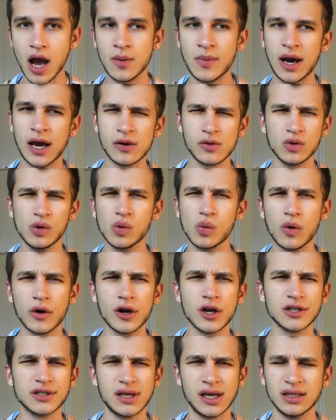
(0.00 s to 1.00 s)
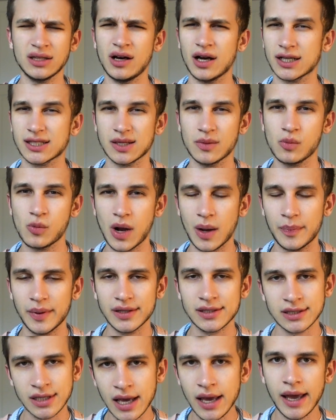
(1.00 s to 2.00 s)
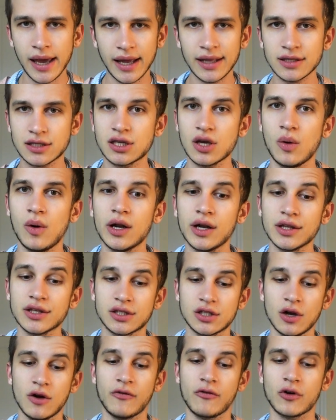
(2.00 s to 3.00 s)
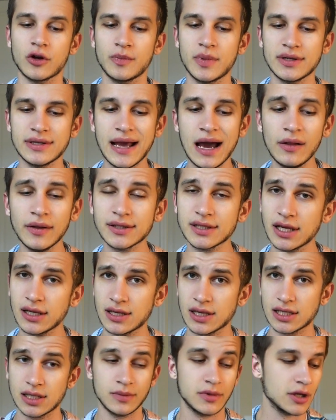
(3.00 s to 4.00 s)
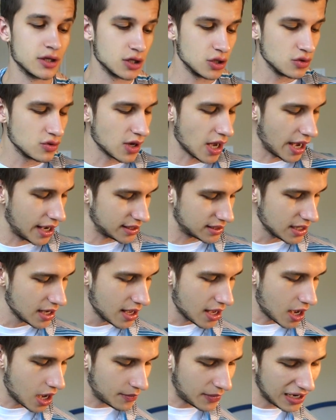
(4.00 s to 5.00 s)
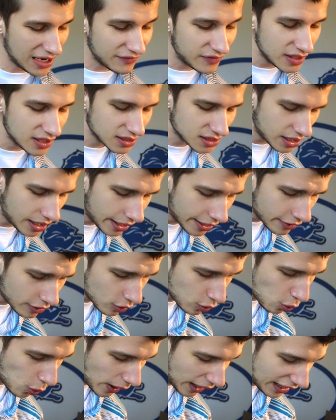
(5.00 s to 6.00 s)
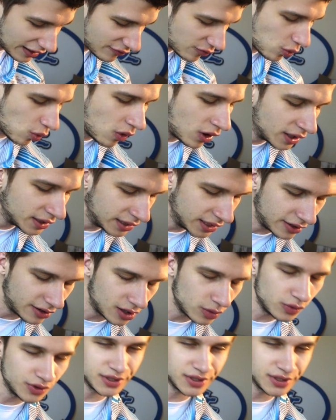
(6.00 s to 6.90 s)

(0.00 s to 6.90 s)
Hyrule Warriors, they unlock some weapons, and so on and so forth. But now let's get to some of the new guys. I have the entire Wave 1 here, and